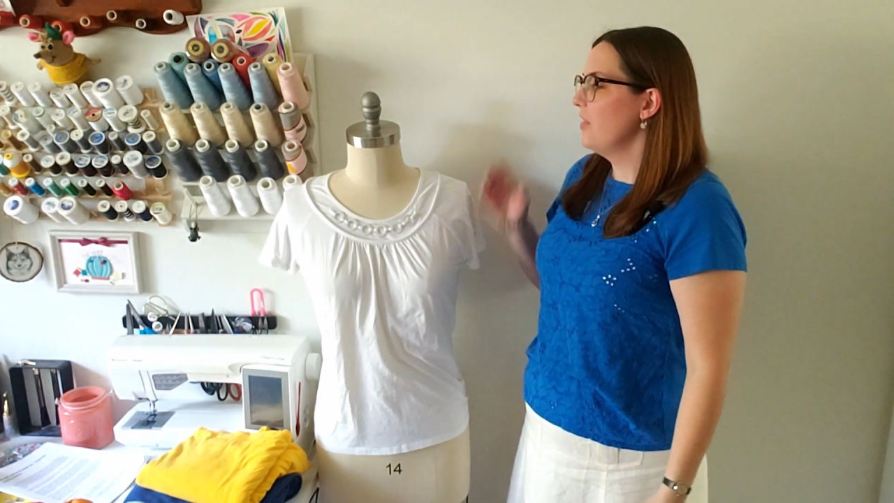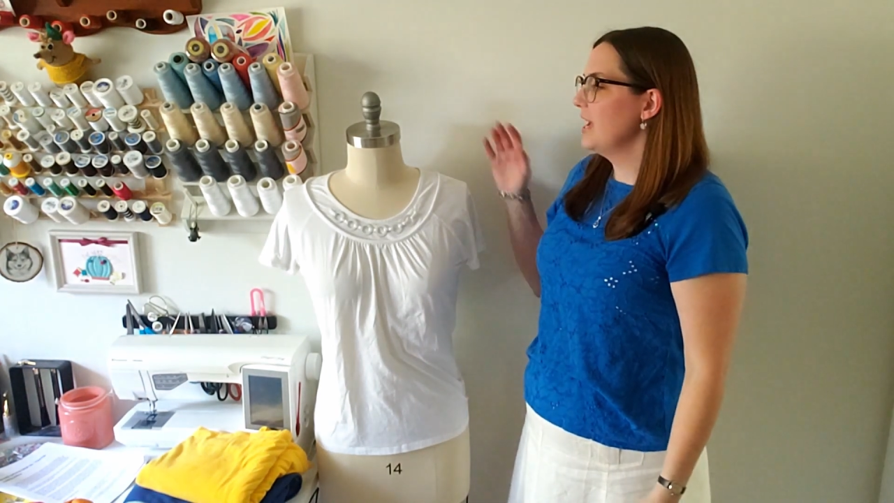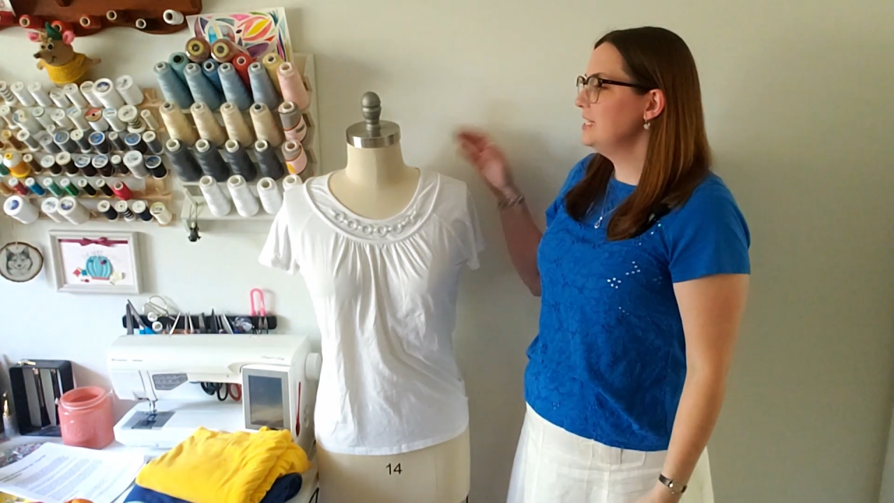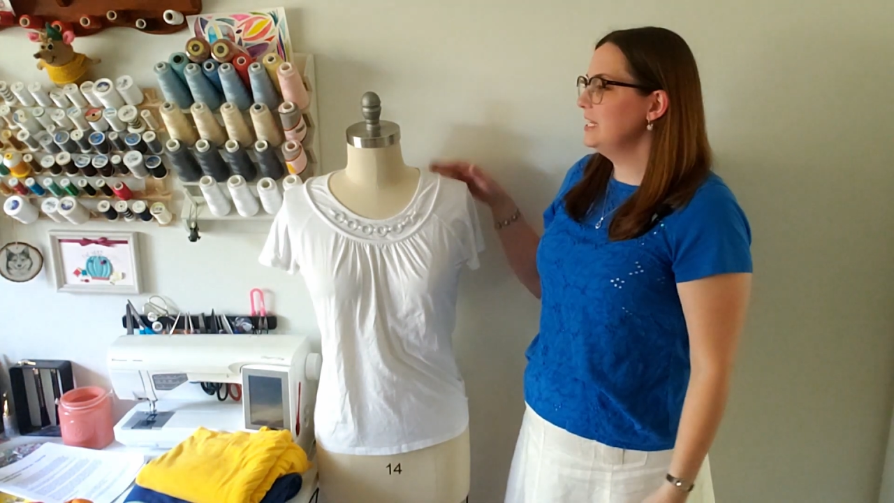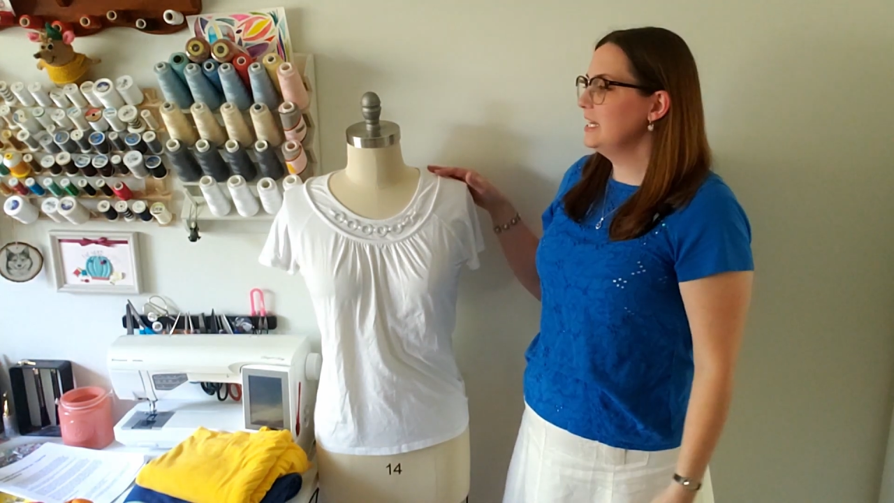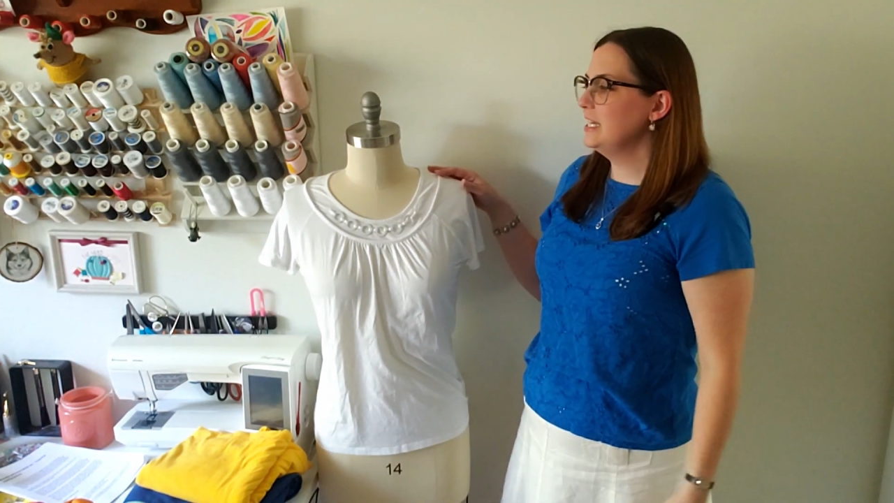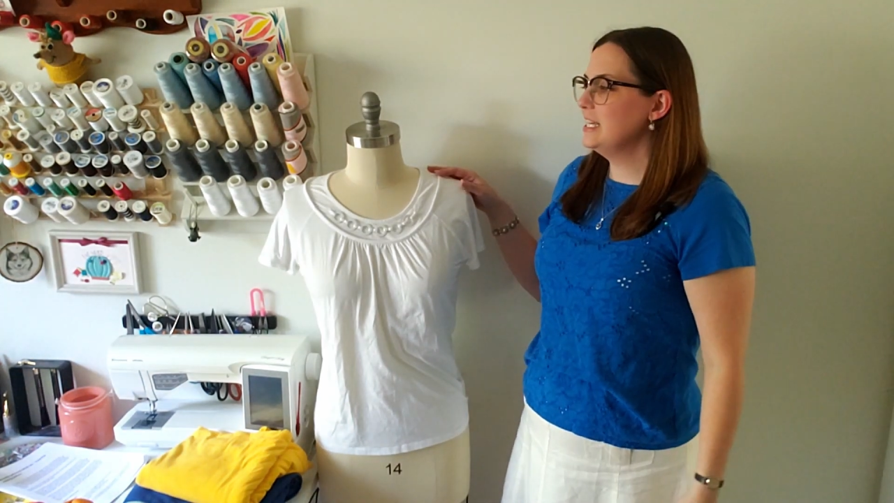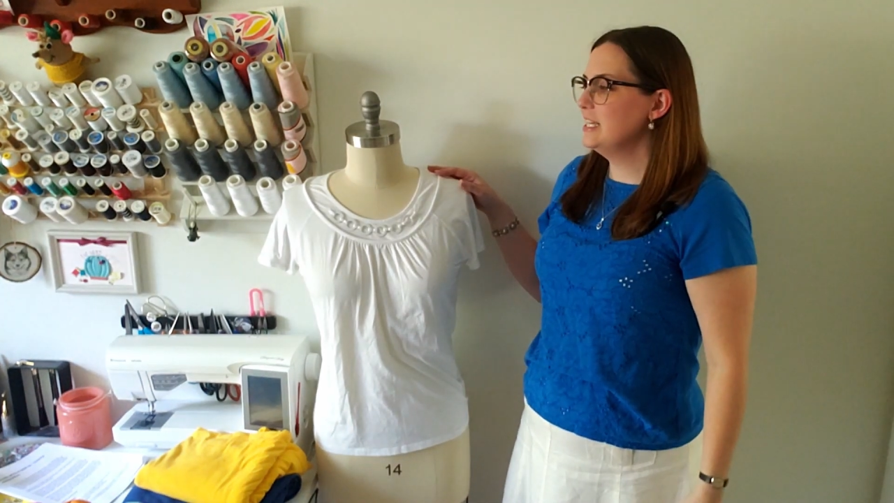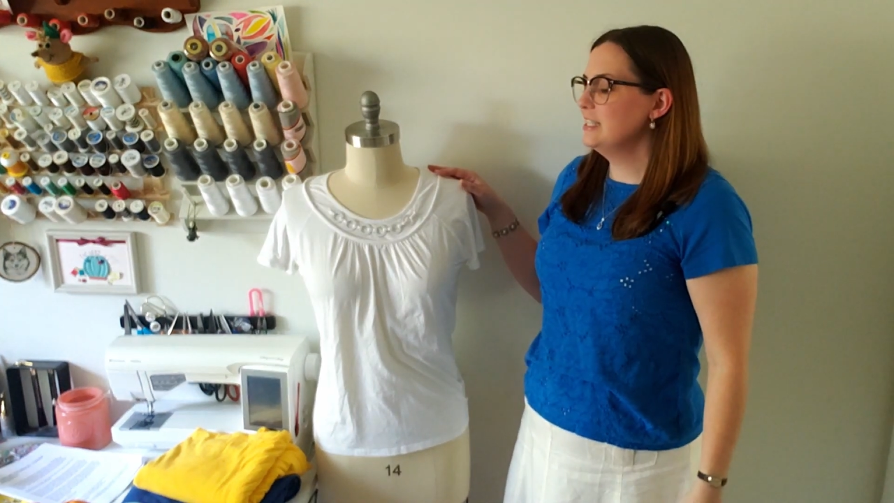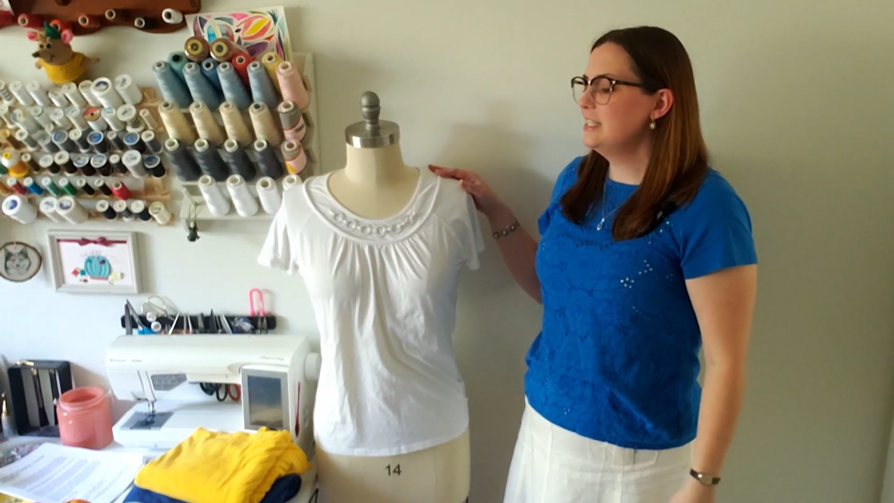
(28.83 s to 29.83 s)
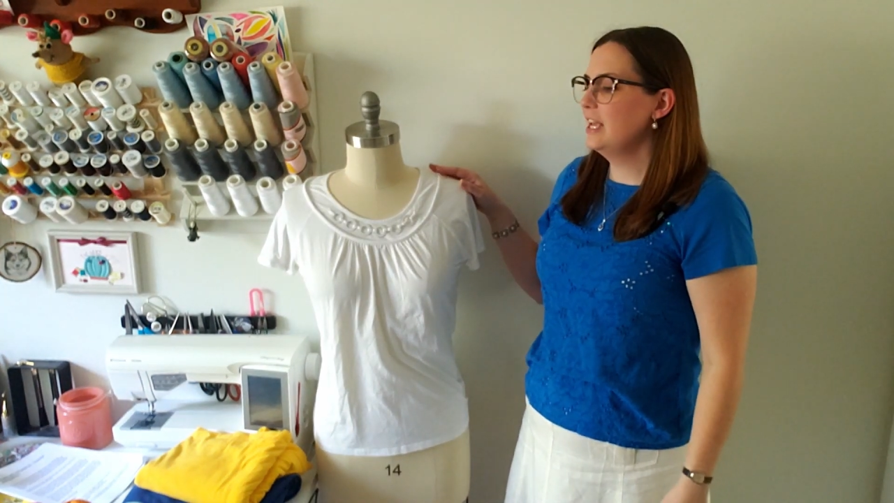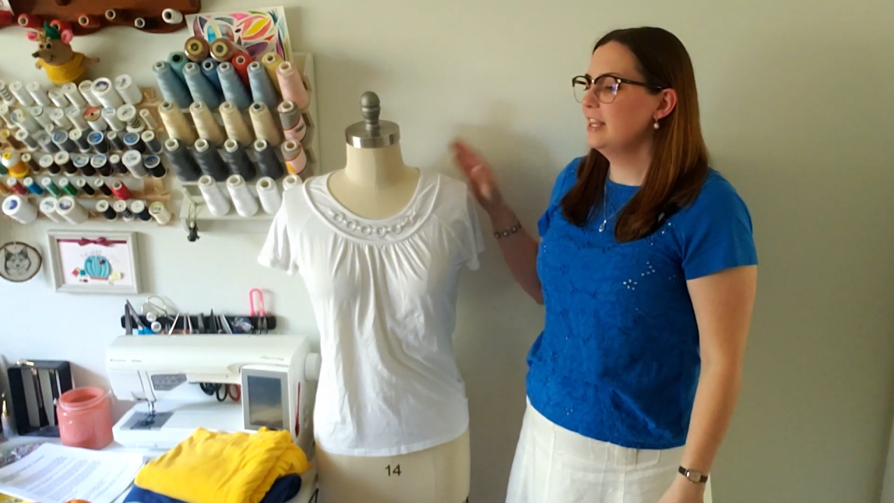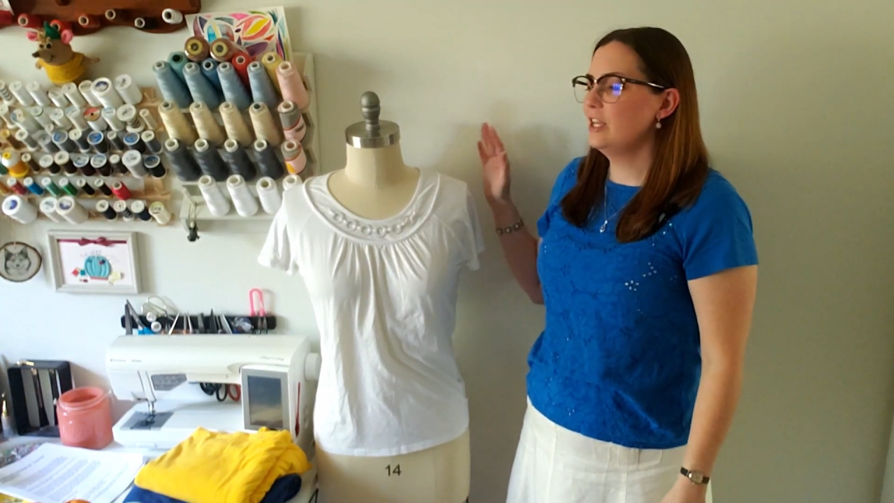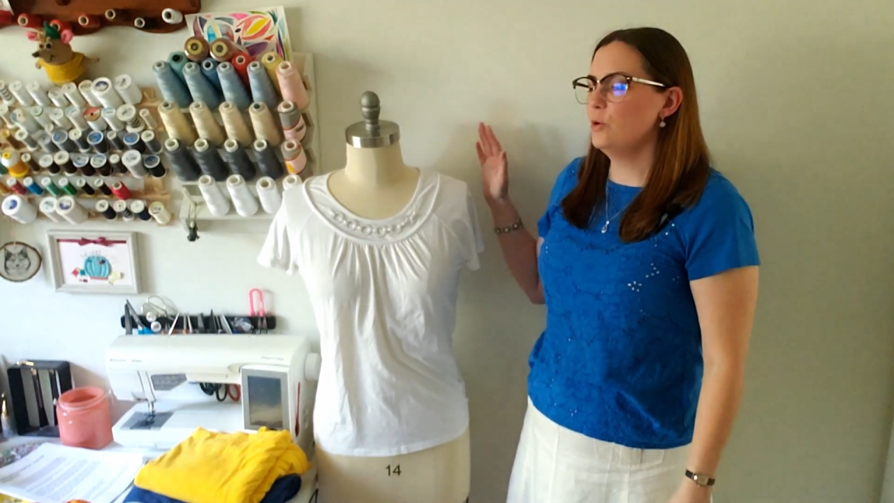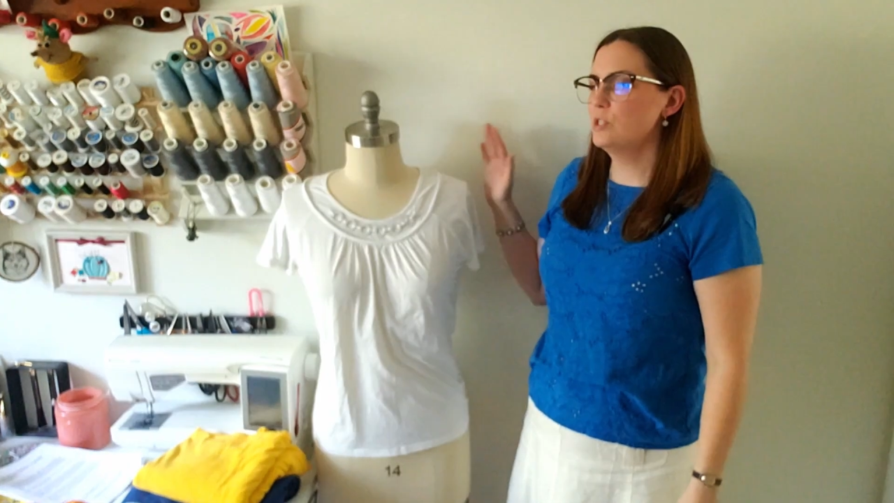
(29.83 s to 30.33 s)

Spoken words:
the idea is that